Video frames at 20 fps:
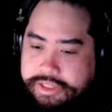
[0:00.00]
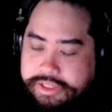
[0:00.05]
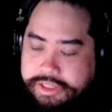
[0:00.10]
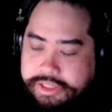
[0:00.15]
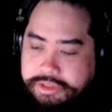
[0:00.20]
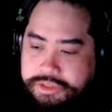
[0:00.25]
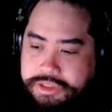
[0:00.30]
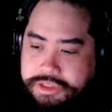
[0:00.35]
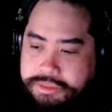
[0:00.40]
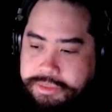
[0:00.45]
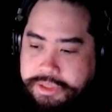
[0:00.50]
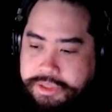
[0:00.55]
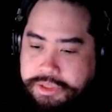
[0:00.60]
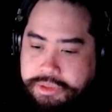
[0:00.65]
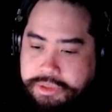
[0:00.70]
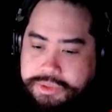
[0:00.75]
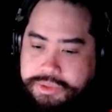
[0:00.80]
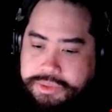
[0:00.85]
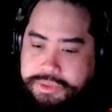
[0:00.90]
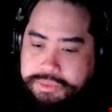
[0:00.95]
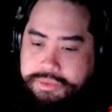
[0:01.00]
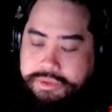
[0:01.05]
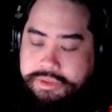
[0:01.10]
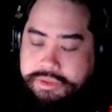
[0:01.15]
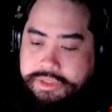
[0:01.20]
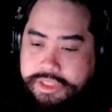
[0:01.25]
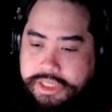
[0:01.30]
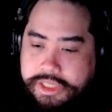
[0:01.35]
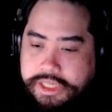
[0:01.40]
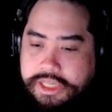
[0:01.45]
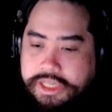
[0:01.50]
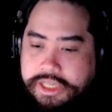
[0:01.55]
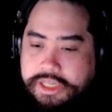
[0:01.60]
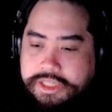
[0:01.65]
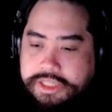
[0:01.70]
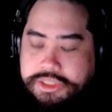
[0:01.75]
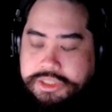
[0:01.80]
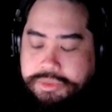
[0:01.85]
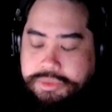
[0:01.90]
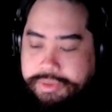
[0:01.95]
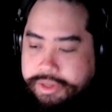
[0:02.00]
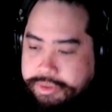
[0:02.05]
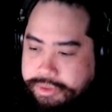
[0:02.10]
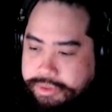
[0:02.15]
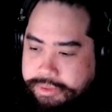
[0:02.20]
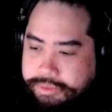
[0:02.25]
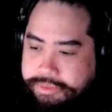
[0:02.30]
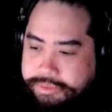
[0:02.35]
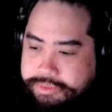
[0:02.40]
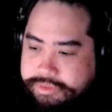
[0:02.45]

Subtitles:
it'll just be the usual, just without you.